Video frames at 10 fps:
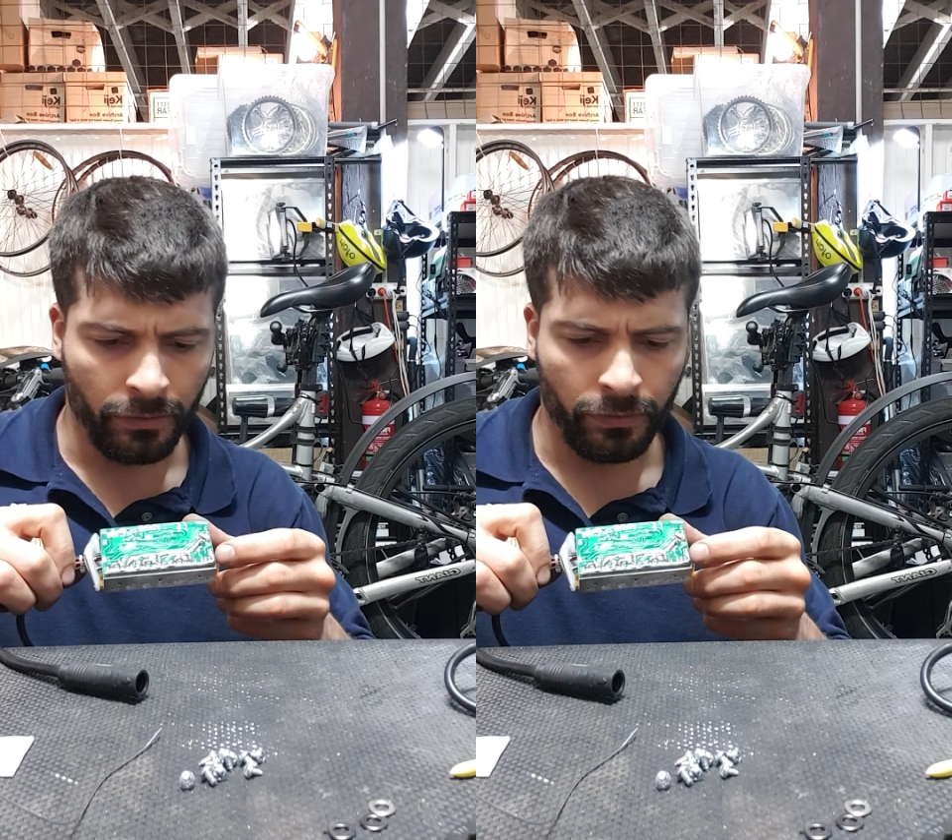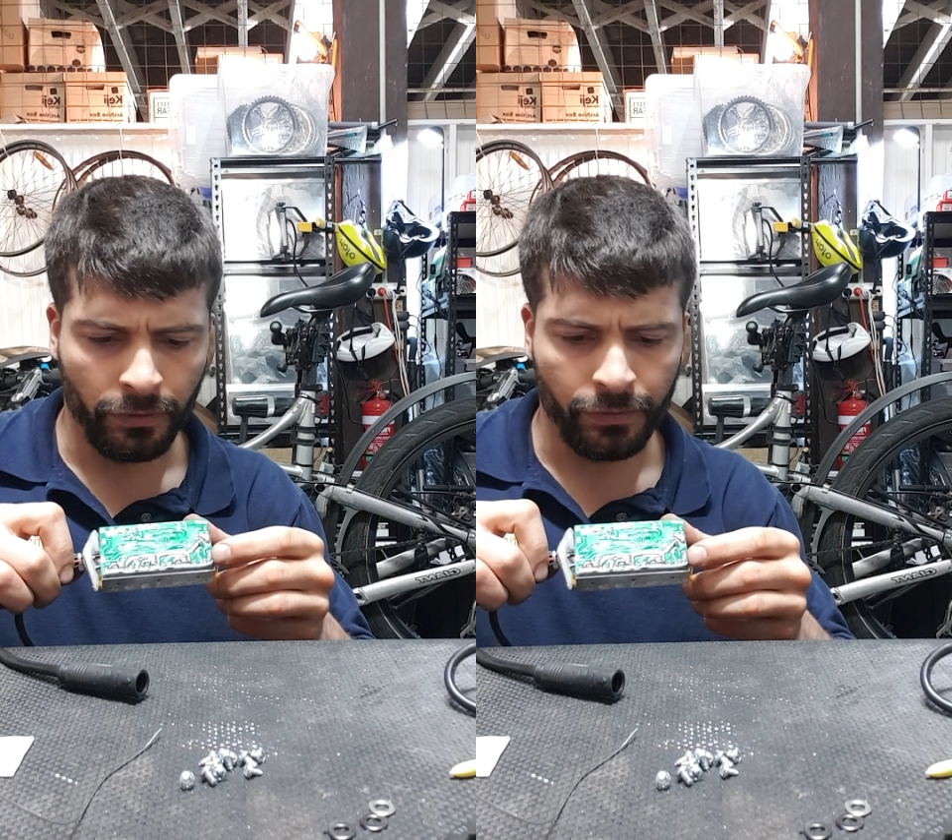
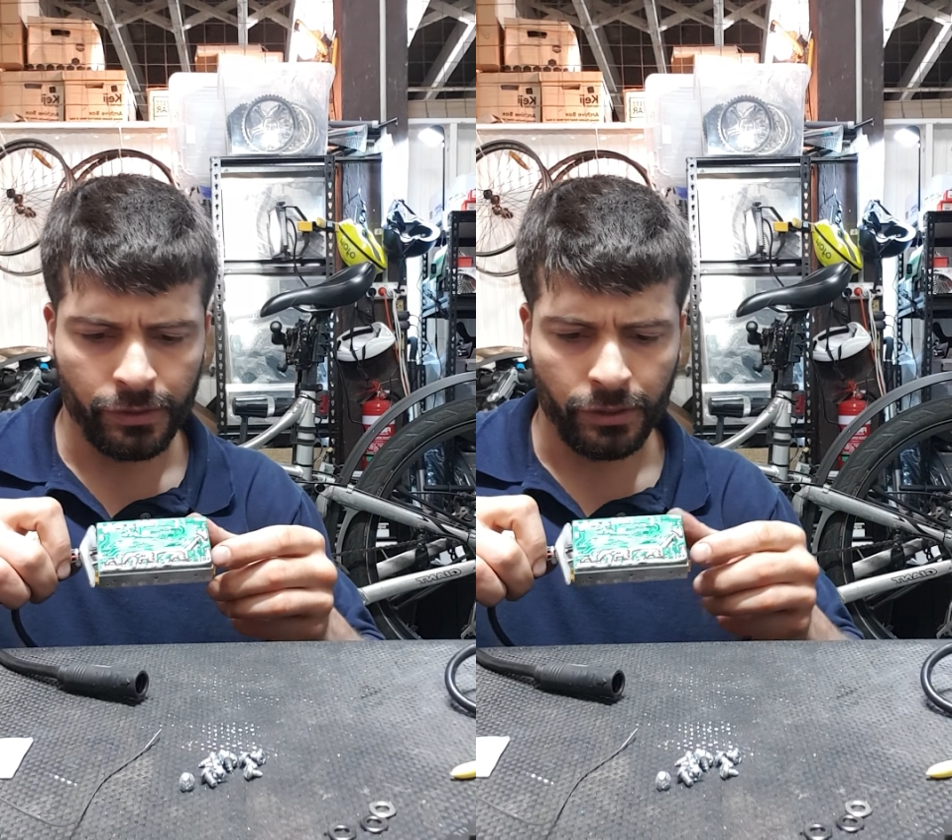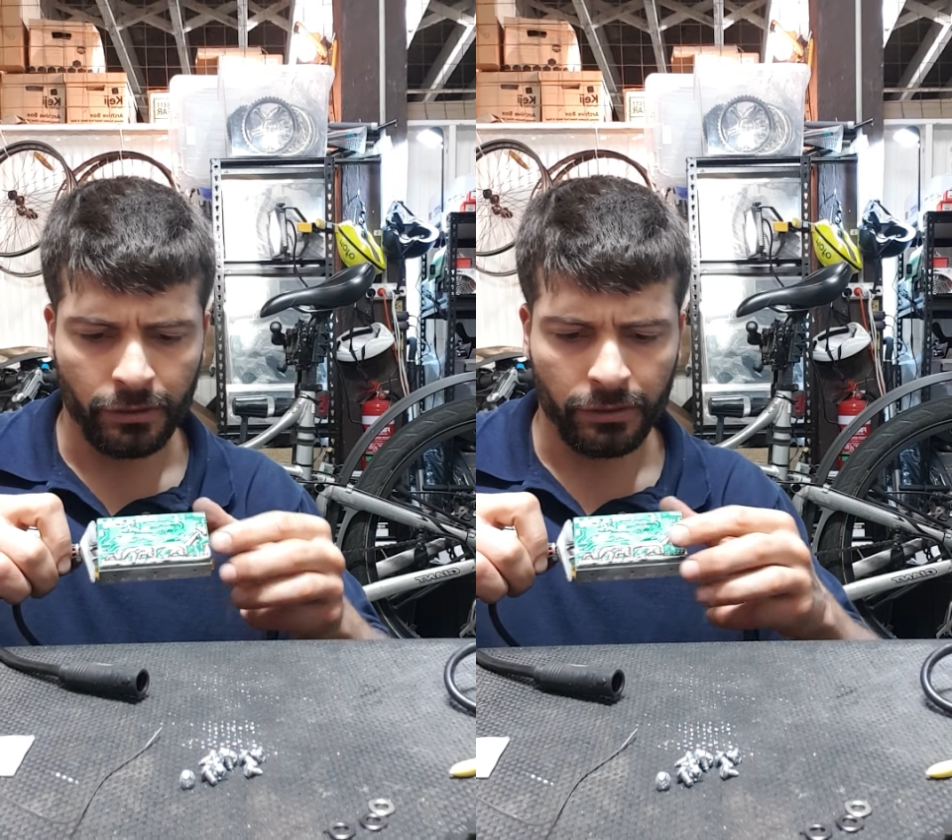Full of
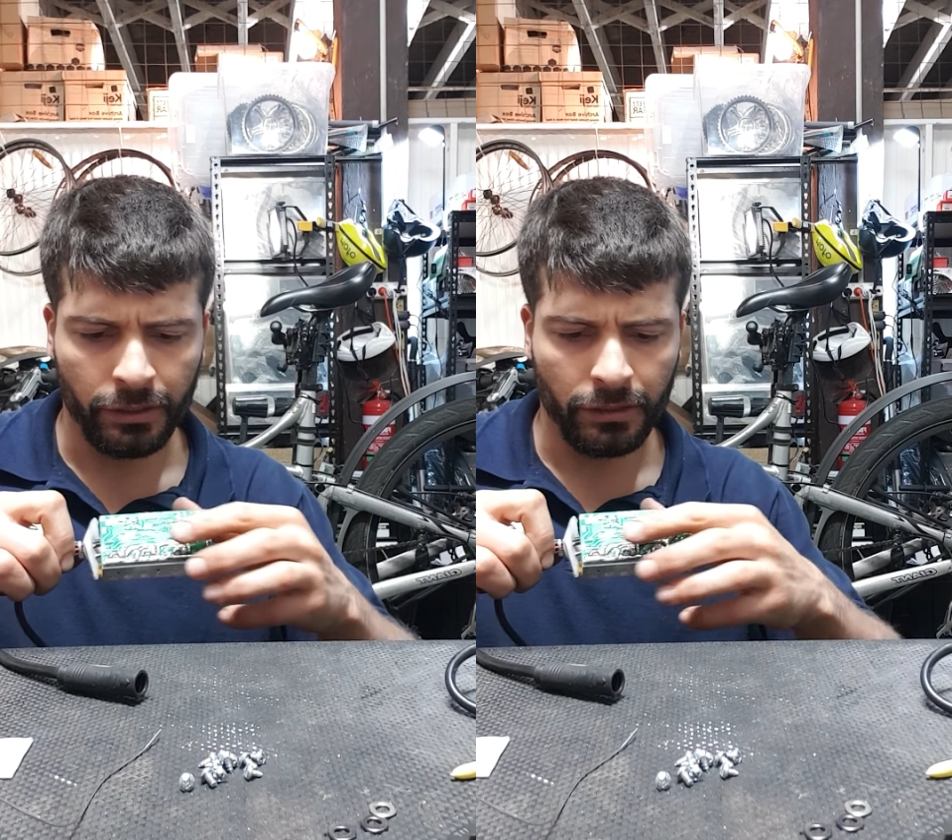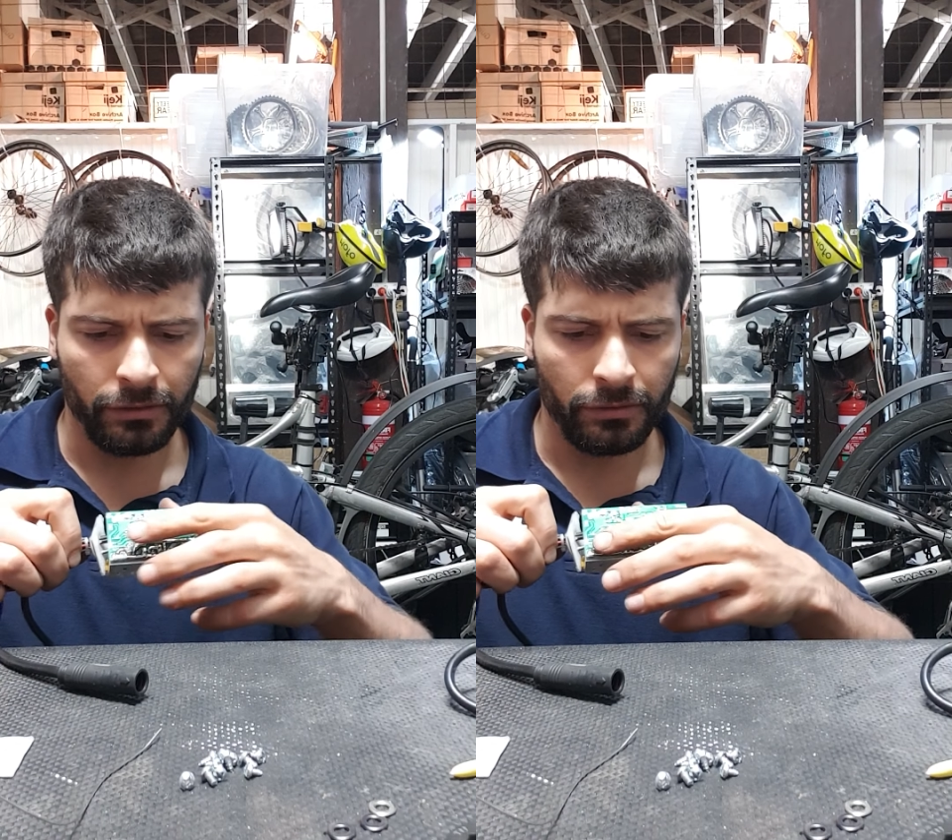
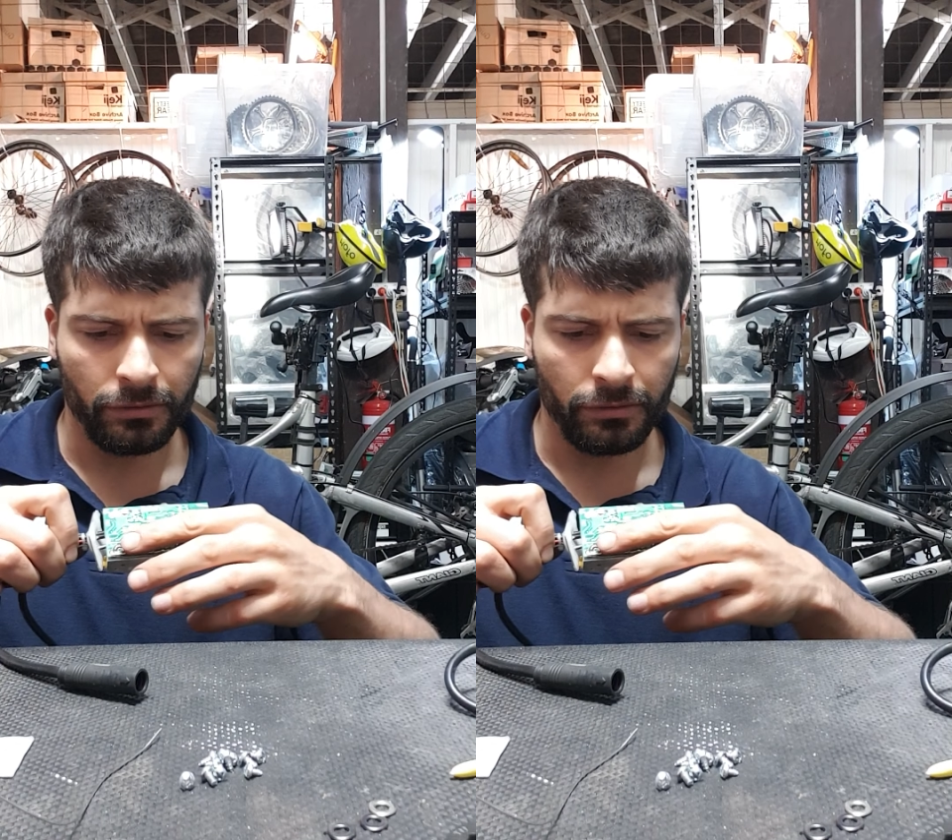soldering.